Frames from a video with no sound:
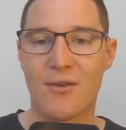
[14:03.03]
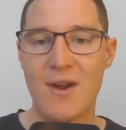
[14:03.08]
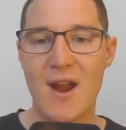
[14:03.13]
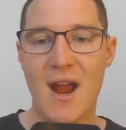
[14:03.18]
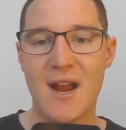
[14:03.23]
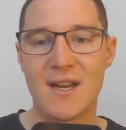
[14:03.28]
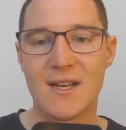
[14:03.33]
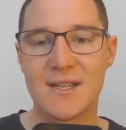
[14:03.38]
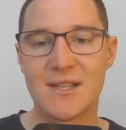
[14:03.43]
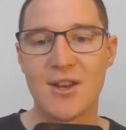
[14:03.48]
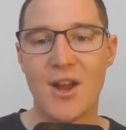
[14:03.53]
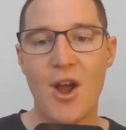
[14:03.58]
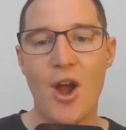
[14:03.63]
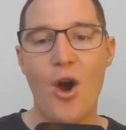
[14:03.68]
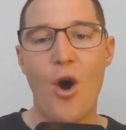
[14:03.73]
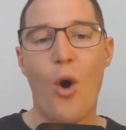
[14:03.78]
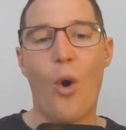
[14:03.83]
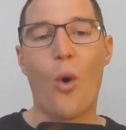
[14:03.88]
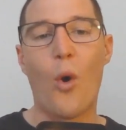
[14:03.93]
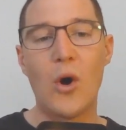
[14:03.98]
creators
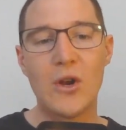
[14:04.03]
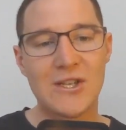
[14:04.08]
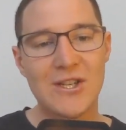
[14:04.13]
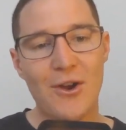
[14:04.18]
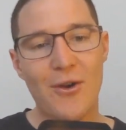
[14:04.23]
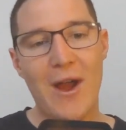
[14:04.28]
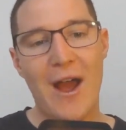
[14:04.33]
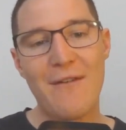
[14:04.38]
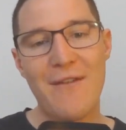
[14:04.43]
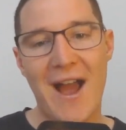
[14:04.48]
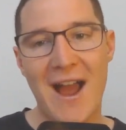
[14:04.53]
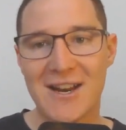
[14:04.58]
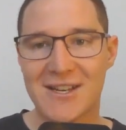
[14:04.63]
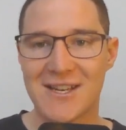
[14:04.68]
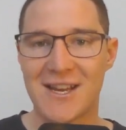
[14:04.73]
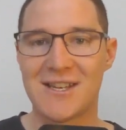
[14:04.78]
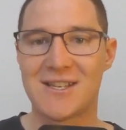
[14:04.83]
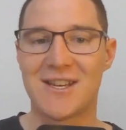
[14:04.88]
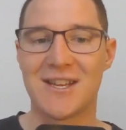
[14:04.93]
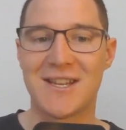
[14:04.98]
also have
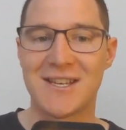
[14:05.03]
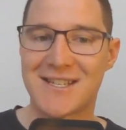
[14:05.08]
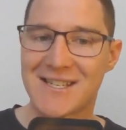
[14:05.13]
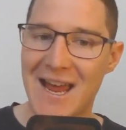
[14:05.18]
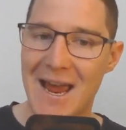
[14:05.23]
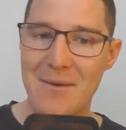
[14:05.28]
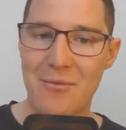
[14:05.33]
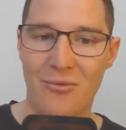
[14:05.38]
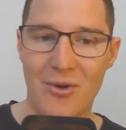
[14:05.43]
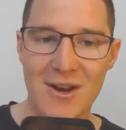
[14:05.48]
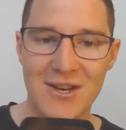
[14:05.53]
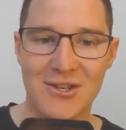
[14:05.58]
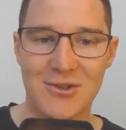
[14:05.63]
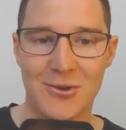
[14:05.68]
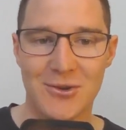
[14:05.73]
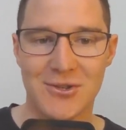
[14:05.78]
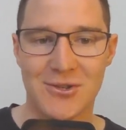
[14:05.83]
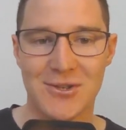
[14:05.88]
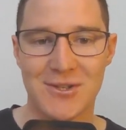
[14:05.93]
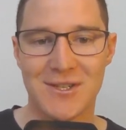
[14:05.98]
access to the same
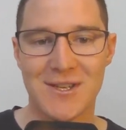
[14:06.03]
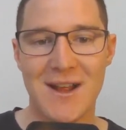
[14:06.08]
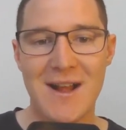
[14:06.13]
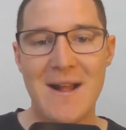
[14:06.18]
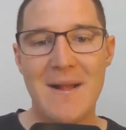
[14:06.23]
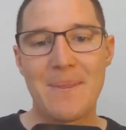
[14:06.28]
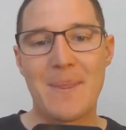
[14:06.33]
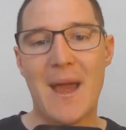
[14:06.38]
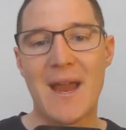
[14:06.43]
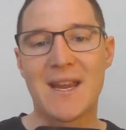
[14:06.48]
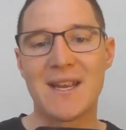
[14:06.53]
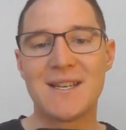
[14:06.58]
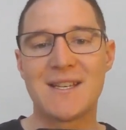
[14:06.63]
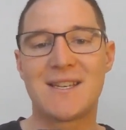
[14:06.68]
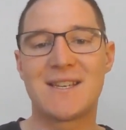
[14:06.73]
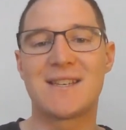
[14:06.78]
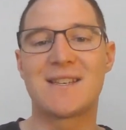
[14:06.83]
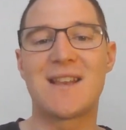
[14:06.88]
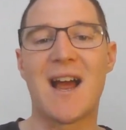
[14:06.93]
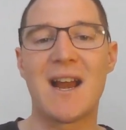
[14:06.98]
resources. They can
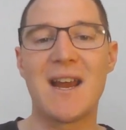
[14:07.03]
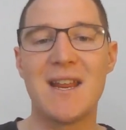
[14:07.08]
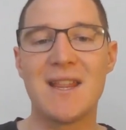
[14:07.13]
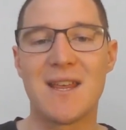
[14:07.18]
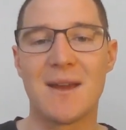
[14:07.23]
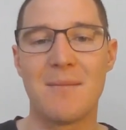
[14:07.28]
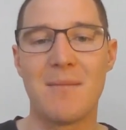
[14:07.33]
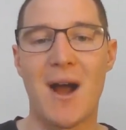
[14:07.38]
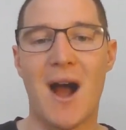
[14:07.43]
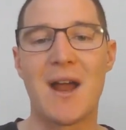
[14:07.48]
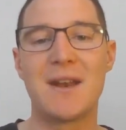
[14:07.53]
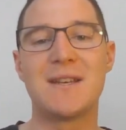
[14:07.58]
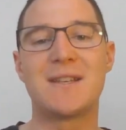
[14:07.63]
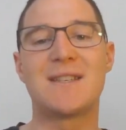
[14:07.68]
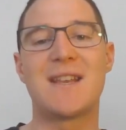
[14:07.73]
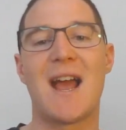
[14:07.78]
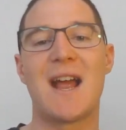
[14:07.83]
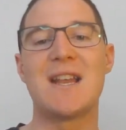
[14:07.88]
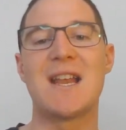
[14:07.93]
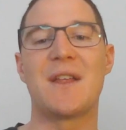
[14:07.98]
study them,
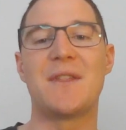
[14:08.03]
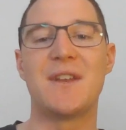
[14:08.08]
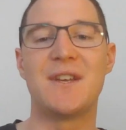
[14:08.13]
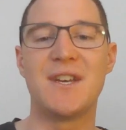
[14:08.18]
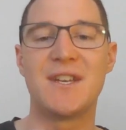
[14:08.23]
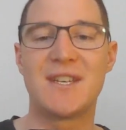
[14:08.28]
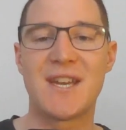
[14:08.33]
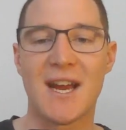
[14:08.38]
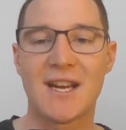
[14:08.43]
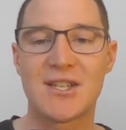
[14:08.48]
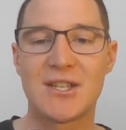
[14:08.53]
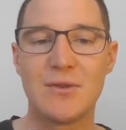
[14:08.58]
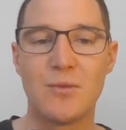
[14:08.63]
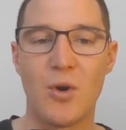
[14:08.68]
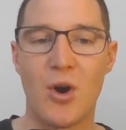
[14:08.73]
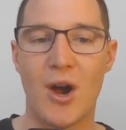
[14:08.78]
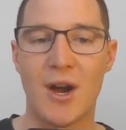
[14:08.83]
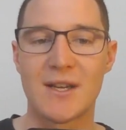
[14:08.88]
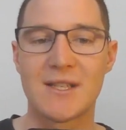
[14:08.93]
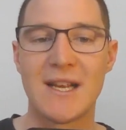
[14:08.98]
understand how the
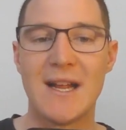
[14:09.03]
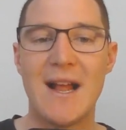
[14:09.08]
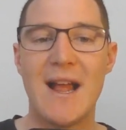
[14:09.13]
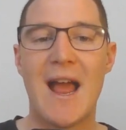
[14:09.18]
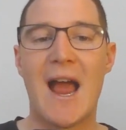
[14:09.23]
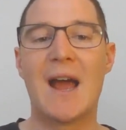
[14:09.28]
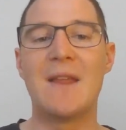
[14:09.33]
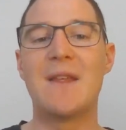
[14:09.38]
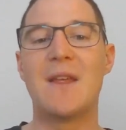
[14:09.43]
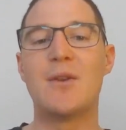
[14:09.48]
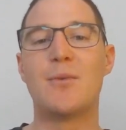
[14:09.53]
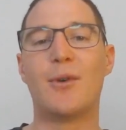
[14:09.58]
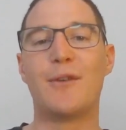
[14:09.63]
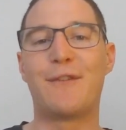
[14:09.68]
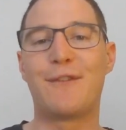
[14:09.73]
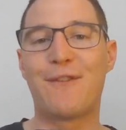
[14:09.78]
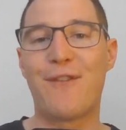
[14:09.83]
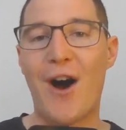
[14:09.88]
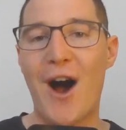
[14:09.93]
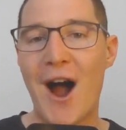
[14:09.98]
detection works, and then
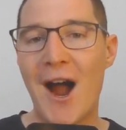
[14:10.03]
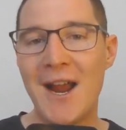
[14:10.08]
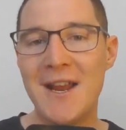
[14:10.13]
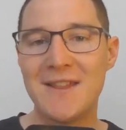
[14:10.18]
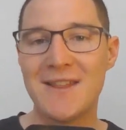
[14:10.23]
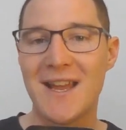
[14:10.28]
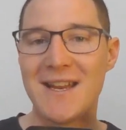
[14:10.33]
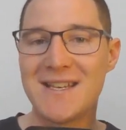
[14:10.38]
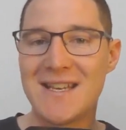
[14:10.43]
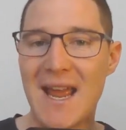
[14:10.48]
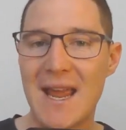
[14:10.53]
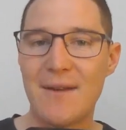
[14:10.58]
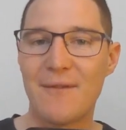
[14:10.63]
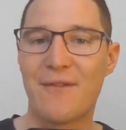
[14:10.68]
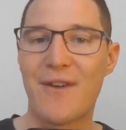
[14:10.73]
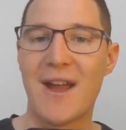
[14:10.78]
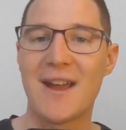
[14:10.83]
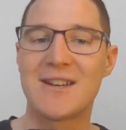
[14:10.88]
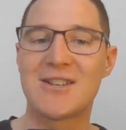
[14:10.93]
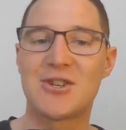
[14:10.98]
refine their
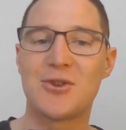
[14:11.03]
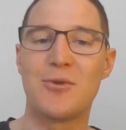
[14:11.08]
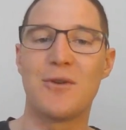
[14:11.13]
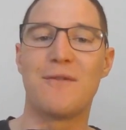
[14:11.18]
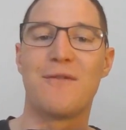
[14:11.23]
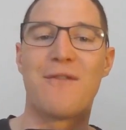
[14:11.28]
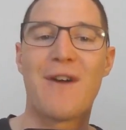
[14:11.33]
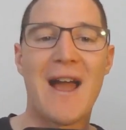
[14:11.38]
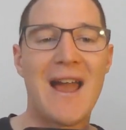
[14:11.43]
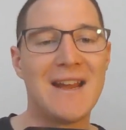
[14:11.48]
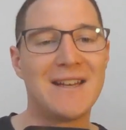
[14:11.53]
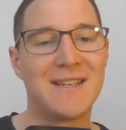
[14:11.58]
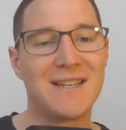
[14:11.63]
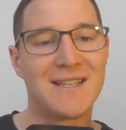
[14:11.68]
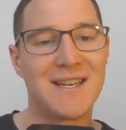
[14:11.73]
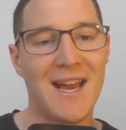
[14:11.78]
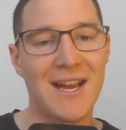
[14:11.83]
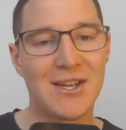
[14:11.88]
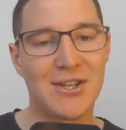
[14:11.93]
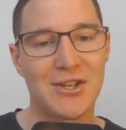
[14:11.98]
deepfakes to evade
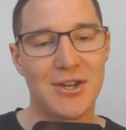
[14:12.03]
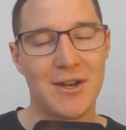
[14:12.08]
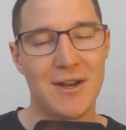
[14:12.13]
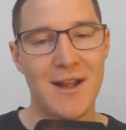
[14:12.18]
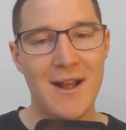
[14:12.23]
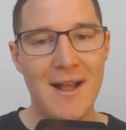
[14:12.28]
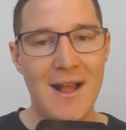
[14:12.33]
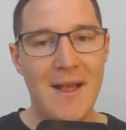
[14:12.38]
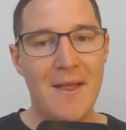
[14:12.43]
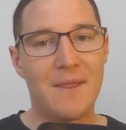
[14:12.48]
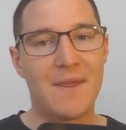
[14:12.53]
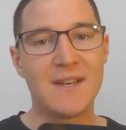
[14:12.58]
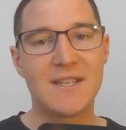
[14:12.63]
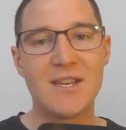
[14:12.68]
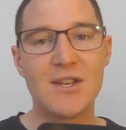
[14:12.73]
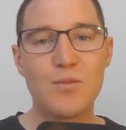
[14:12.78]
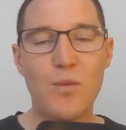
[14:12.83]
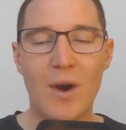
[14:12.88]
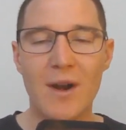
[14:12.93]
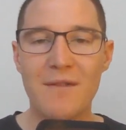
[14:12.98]
detection.
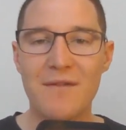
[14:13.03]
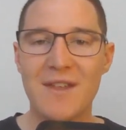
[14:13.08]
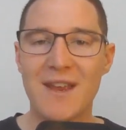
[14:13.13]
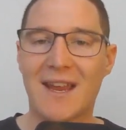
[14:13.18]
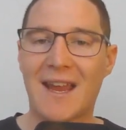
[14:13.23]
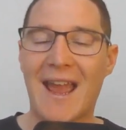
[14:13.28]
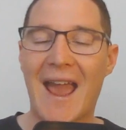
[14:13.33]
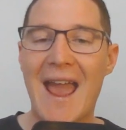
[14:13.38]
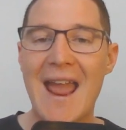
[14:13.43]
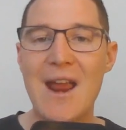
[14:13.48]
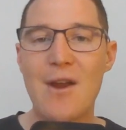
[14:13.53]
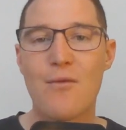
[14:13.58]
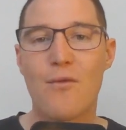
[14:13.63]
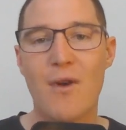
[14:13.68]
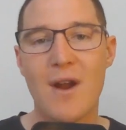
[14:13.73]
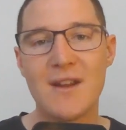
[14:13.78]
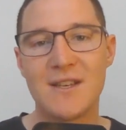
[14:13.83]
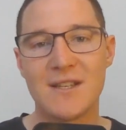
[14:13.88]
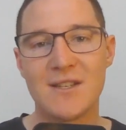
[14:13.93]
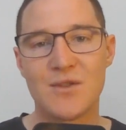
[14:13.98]
This is one of the key
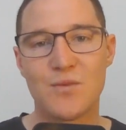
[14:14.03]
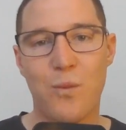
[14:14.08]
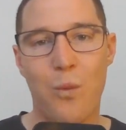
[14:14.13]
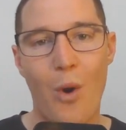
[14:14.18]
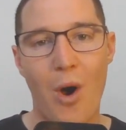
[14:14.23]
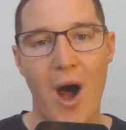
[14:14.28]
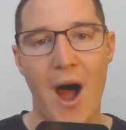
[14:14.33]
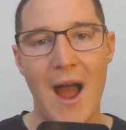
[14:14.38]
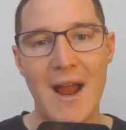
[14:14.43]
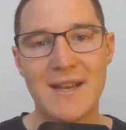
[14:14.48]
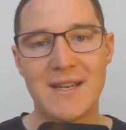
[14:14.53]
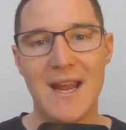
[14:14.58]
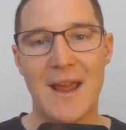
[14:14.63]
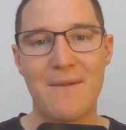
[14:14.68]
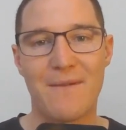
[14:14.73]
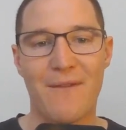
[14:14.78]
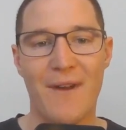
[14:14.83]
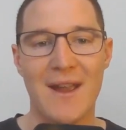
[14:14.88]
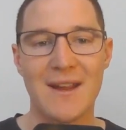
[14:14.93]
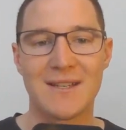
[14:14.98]
reasons why
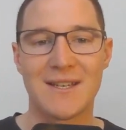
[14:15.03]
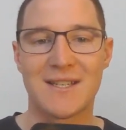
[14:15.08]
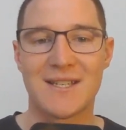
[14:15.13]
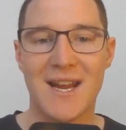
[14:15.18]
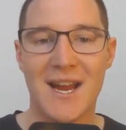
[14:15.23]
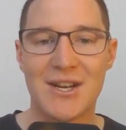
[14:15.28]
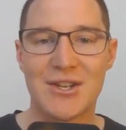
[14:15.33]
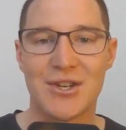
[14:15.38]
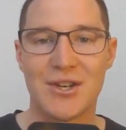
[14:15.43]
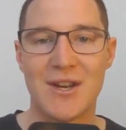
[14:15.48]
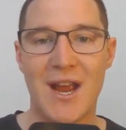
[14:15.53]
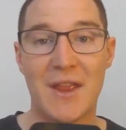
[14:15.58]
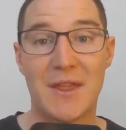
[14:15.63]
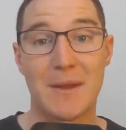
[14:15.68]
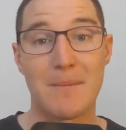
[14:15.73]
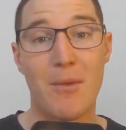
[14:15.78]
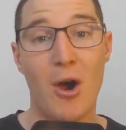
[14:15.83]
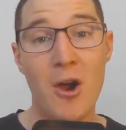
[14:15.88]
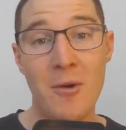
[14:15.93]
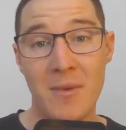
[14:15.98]
deepfake detection
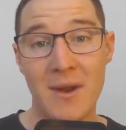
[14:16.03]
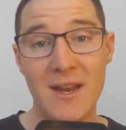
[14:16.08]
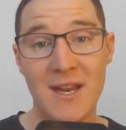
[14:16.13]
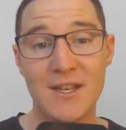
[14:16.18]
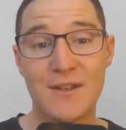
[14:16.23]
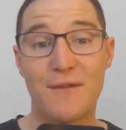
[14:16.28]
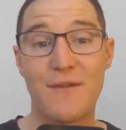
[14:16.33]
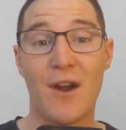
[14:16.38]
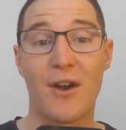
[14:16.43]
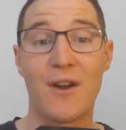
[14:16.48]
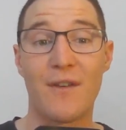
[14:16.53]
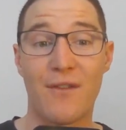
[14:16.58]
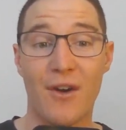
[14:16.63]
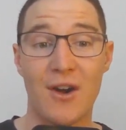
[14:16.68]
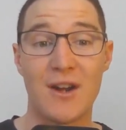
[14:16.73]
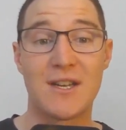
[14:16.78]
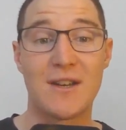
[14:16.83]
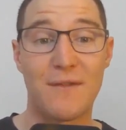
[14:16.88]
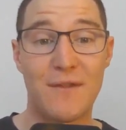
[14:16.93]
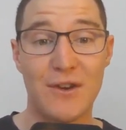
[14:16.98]
at the moment is very,
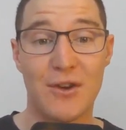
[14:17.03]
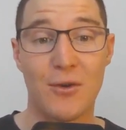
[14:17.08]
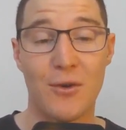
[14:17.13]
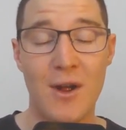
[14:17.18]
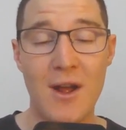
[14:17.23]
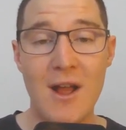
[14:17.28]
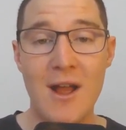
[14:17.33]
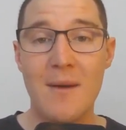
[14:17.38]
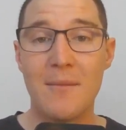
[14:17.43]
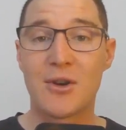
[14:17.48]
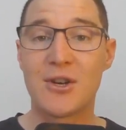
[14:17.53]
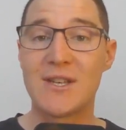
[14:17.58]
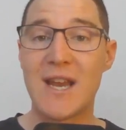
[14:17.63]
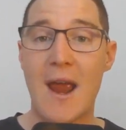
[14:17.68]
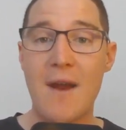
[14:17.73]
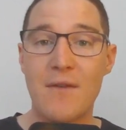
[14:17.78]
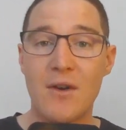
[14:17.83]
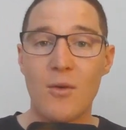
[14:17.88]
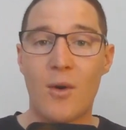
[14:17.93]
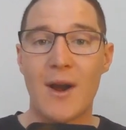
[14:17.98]
very difficult,
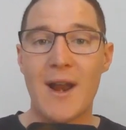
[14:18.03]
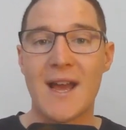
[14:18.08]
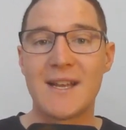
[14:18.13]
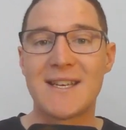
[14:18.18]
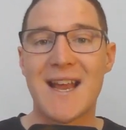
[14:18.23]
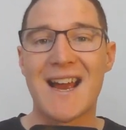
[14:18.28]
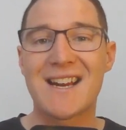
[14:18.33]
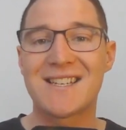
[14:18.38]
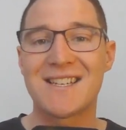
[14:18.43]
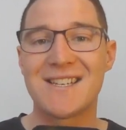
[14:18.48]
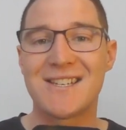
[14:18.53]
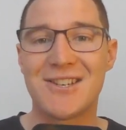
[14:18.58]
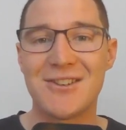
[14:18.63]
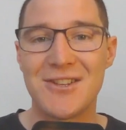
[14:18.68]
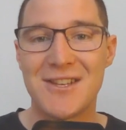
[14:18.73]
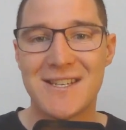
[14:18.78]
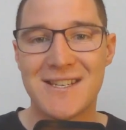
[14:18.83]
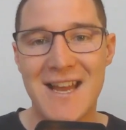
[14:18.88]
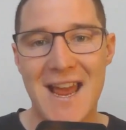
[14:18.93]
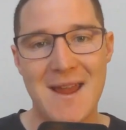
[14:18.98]
because everyone has access
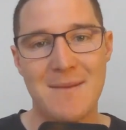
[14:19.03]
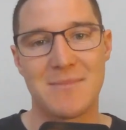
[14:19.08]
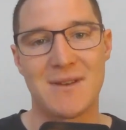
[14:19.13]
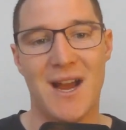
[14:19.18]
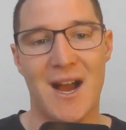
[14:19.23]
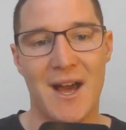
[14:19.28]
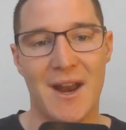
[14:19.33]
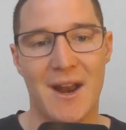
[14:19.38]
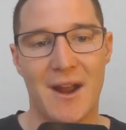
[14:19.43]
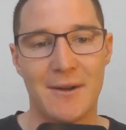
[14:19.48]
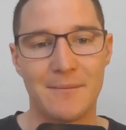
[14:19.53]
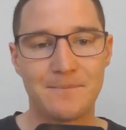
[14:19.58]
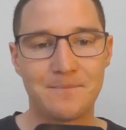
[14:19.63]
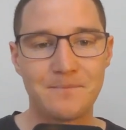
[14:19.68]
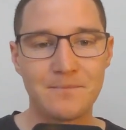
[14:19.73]
to the same data.